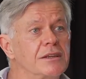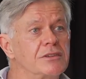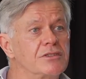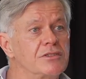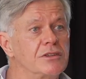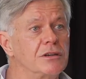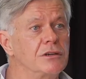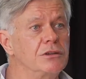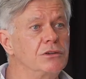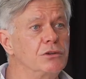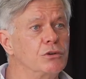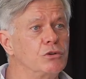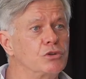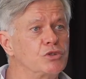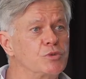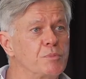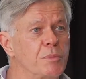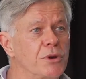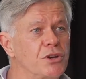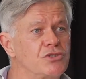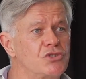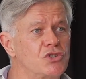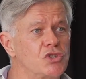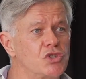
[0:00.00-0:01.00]
So you're
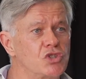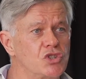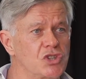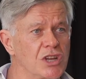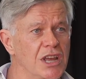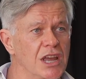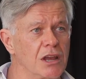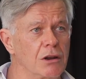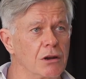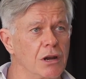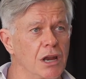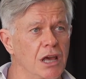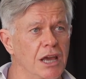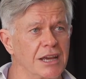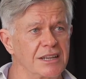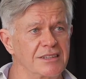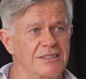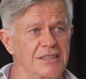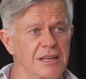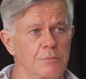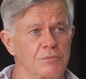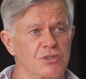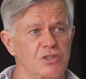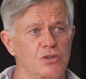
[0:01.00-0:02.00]
supposed to sound like
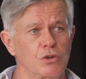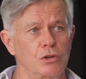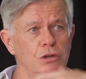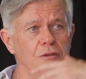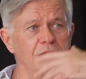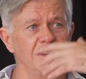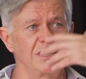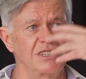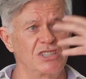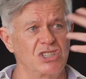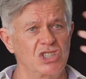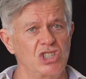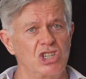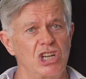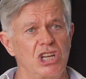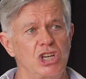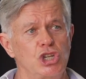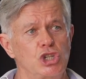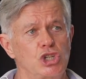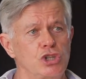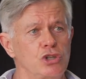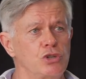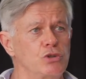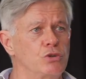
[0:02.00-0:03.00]
some sort of
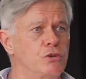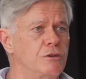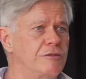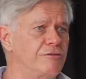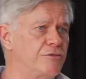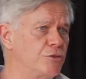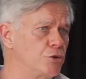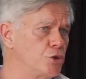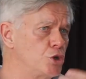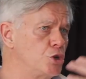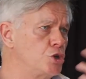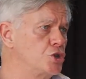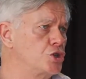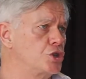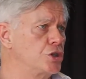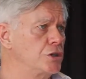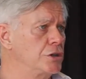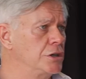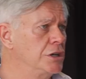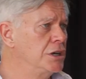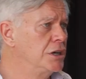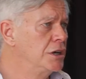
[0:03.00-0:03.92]
extension or version